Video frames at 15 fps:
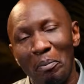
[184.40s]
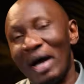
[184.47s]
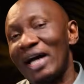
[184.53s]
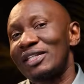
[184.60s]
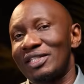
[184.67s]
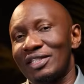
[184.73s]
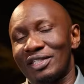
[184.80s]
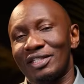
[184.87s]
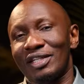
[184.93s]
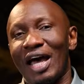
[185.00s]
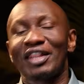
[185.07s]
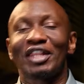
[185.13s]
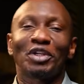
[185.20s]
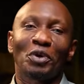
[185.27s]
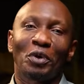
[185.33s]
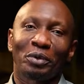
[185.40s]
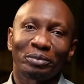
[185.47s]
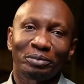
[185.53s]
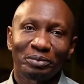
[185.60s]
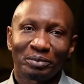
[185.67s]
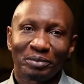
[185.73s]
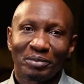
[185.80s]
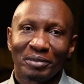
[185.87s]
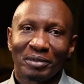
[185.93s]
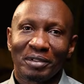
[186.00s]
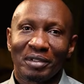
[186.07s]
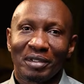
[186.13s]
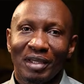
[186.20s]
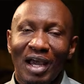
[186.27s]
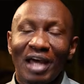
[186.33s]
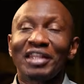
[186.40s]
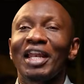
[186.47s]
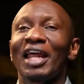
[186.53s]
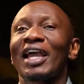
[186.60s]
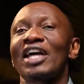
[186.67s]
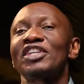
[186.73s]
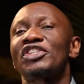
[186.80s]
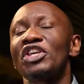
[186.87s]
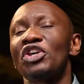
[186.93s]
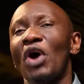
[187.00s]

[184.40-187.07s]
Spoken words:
buds at the door. And they're like, I see